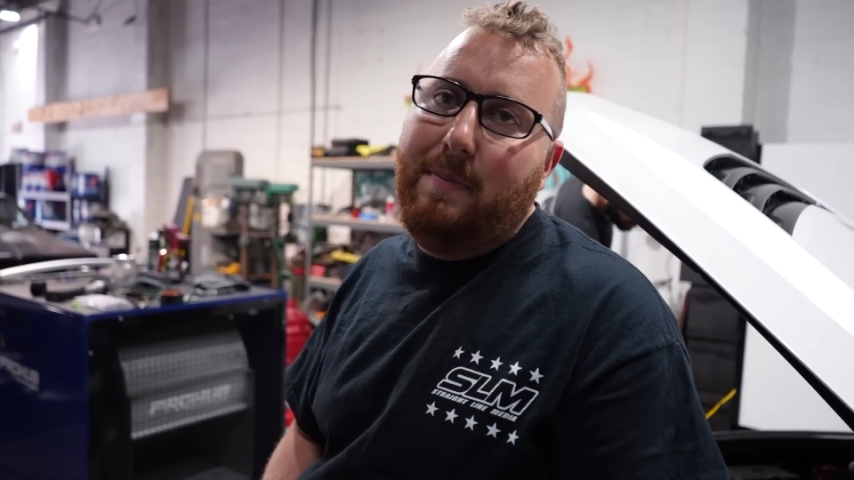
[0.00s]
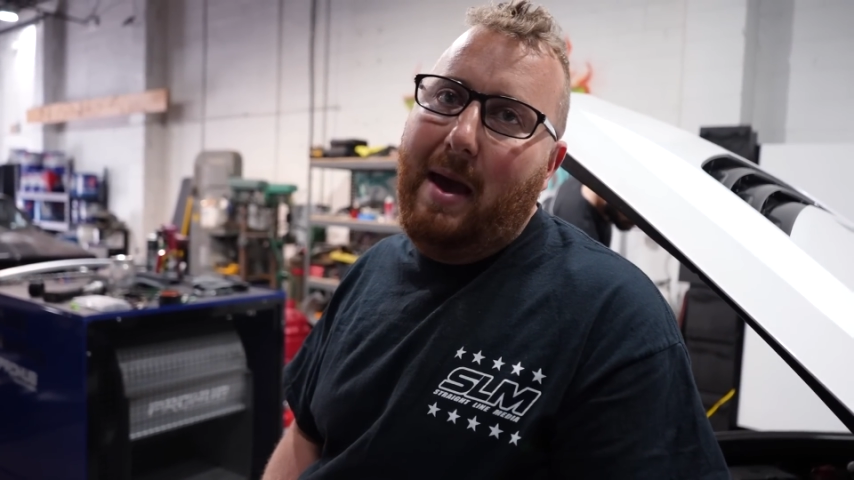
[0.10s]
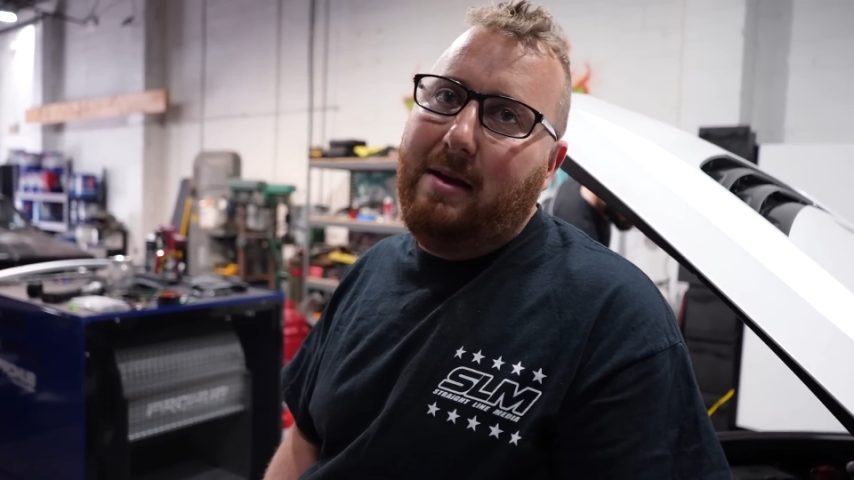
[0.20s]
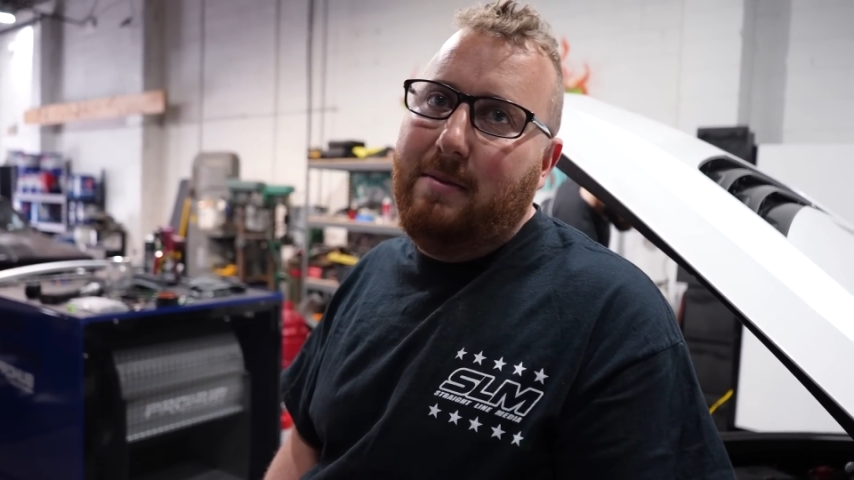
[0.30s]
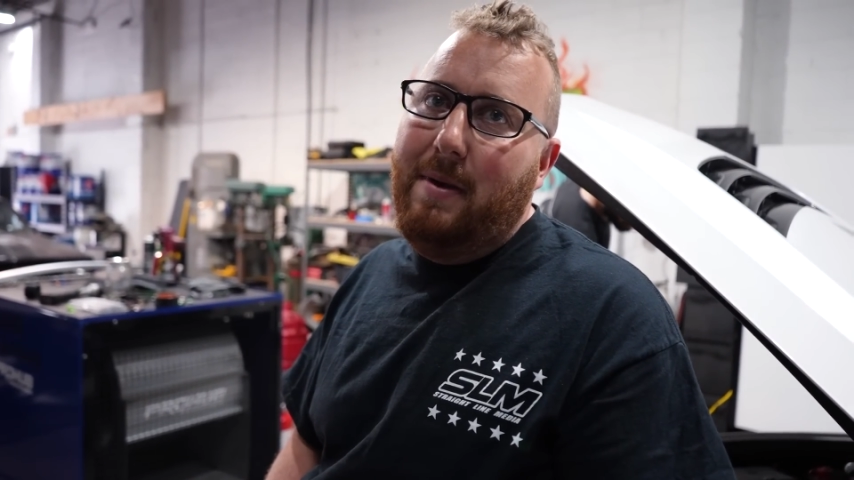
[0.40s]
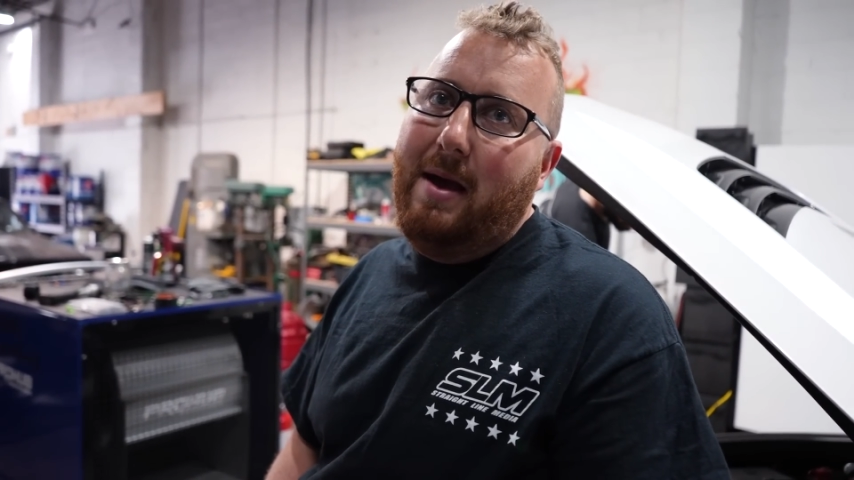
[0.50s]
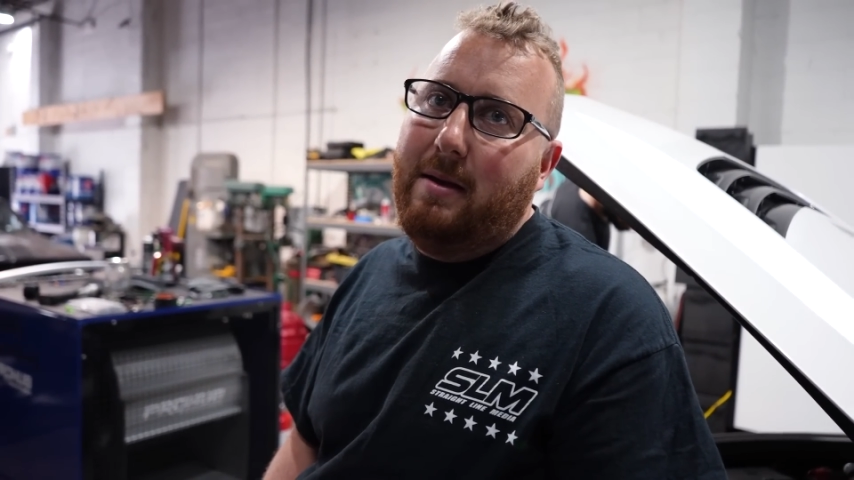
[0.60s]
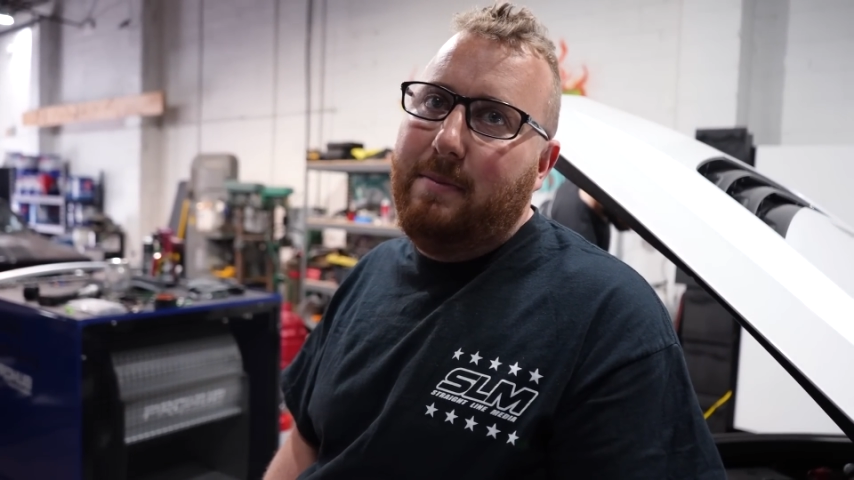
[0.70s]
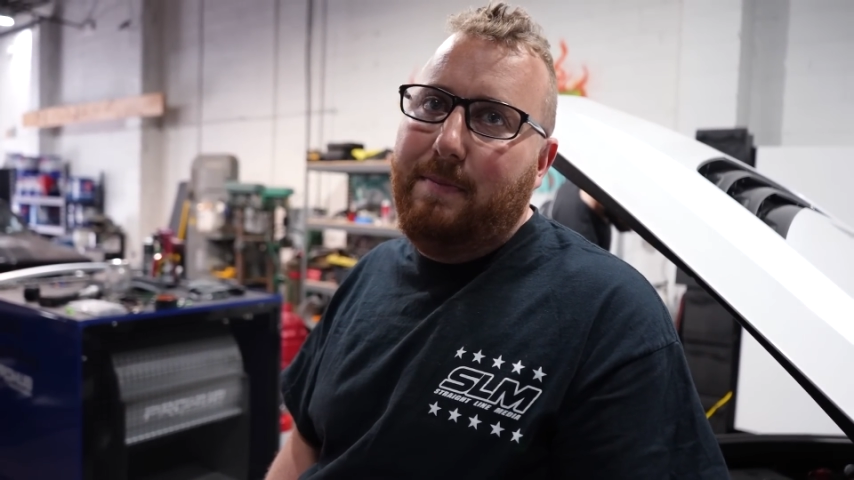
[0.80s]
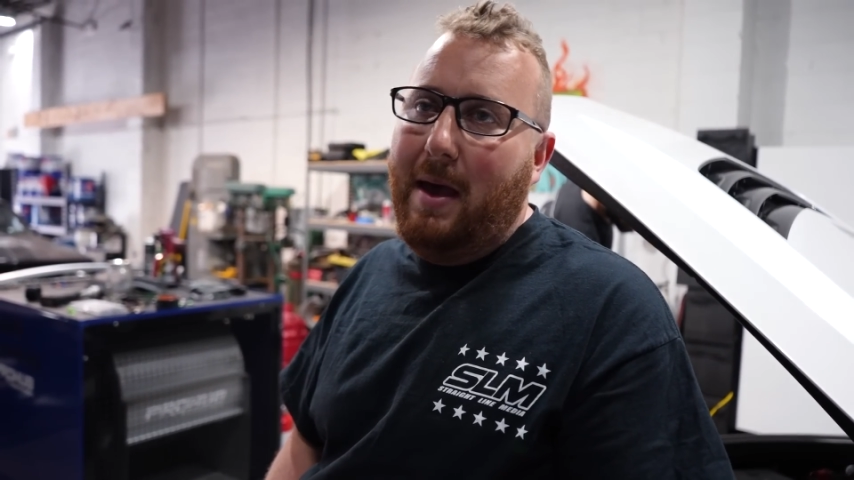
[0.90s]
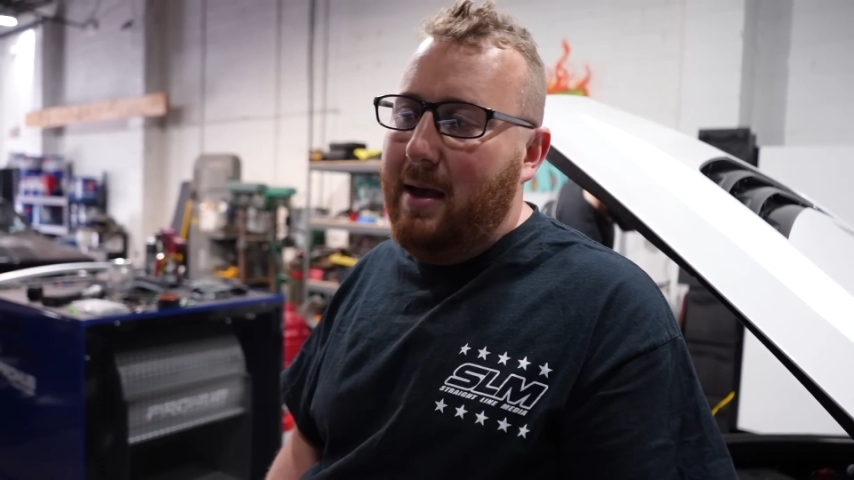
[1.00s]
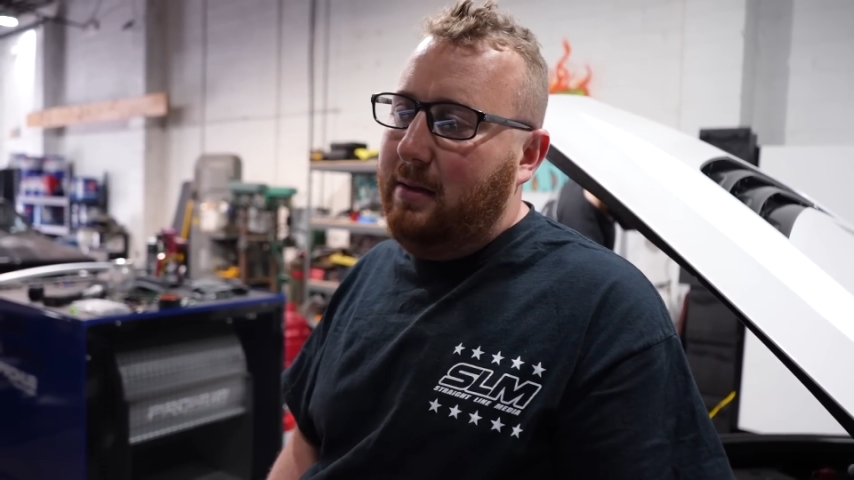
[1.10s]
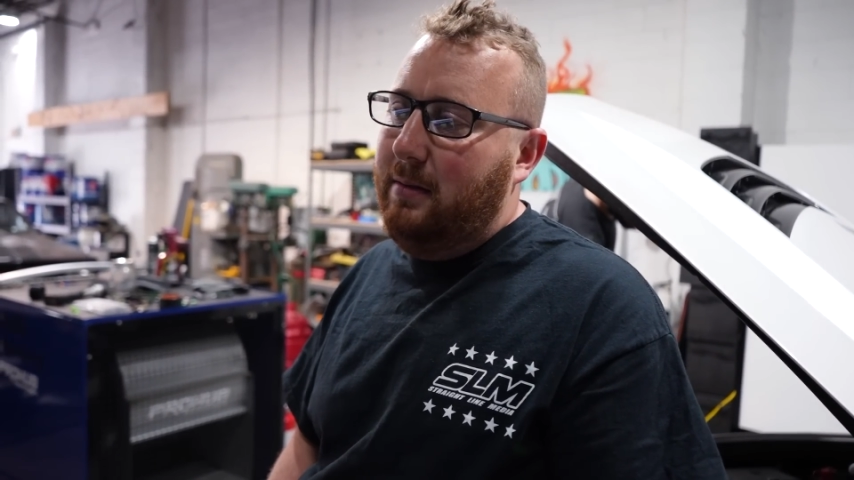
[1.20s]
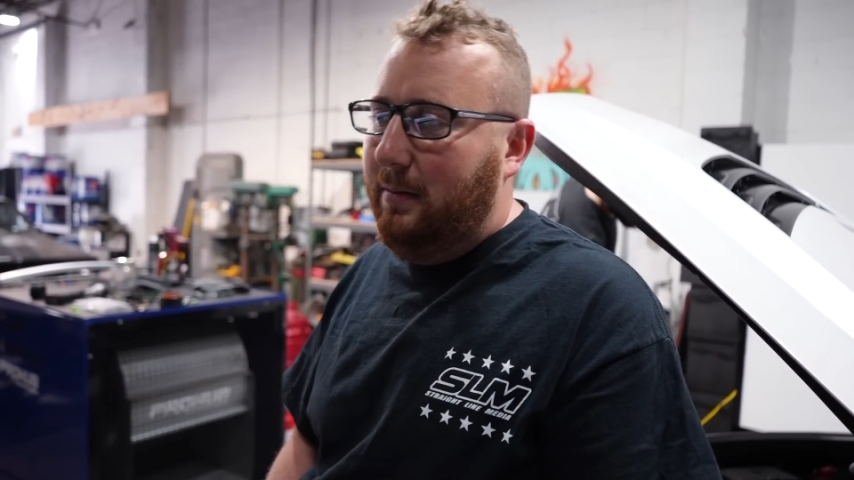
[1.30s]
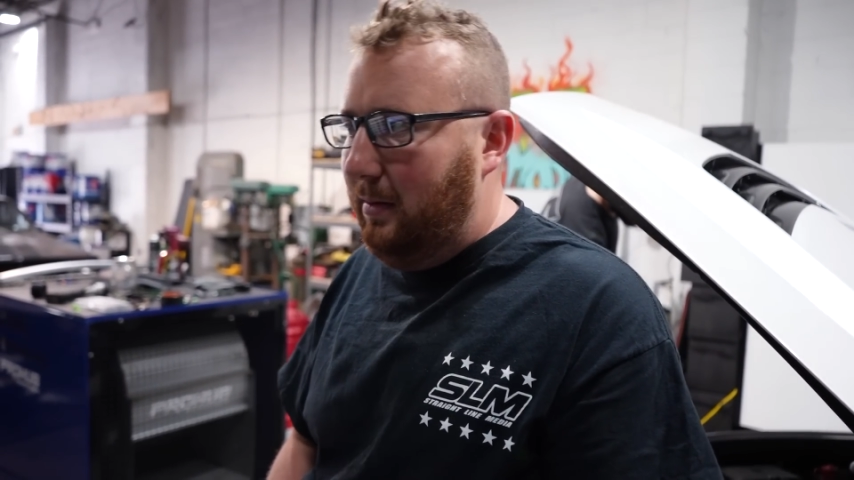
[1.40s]
back to back,
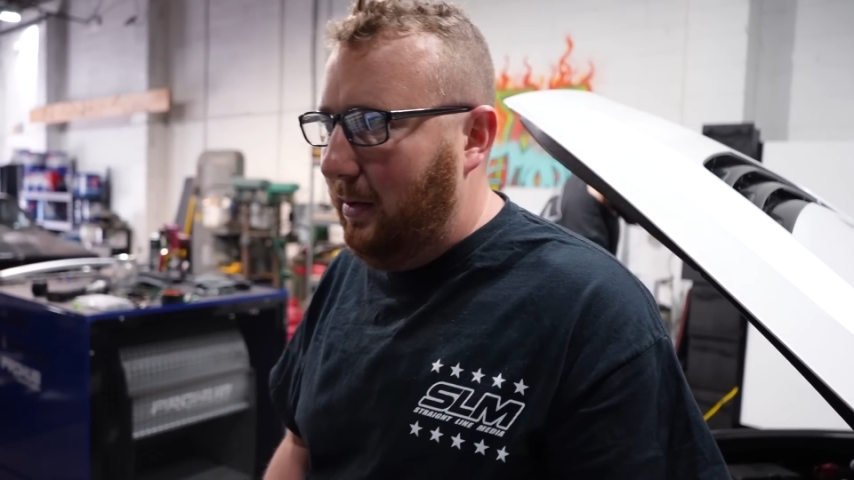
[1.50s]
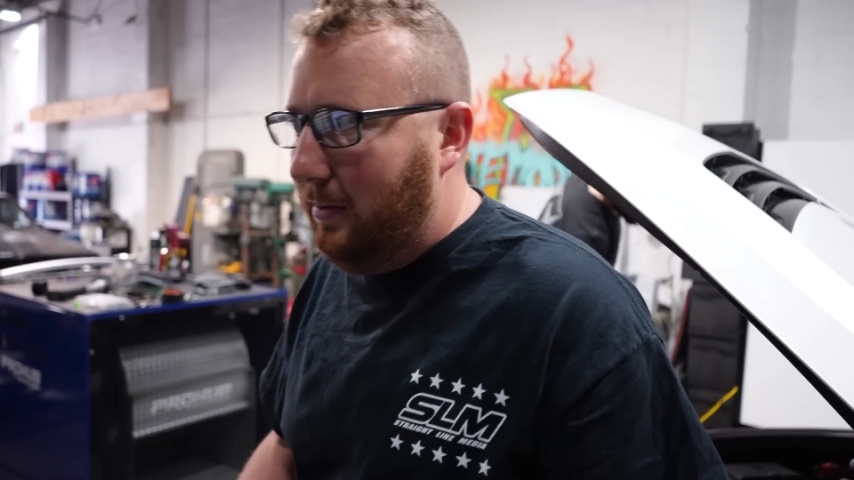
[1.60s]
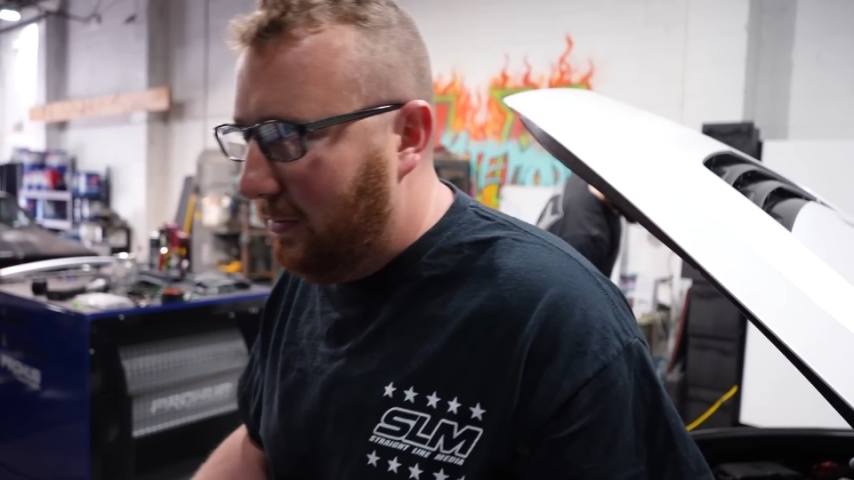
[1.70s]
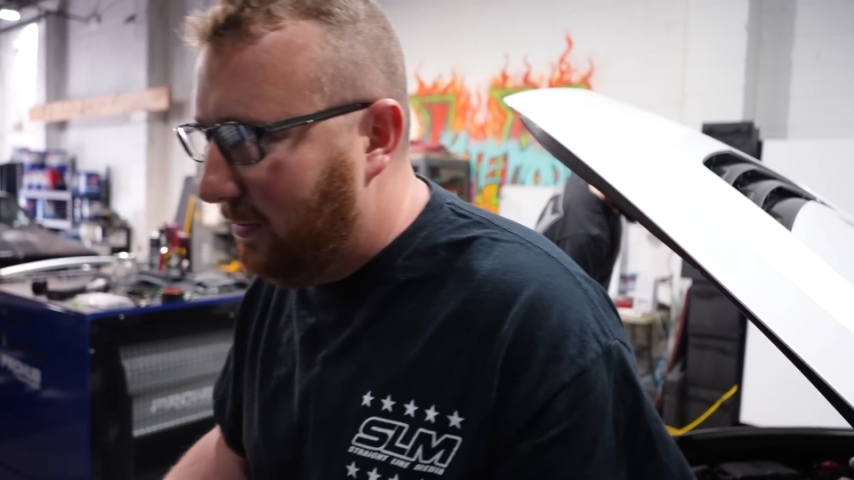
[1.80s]
you know,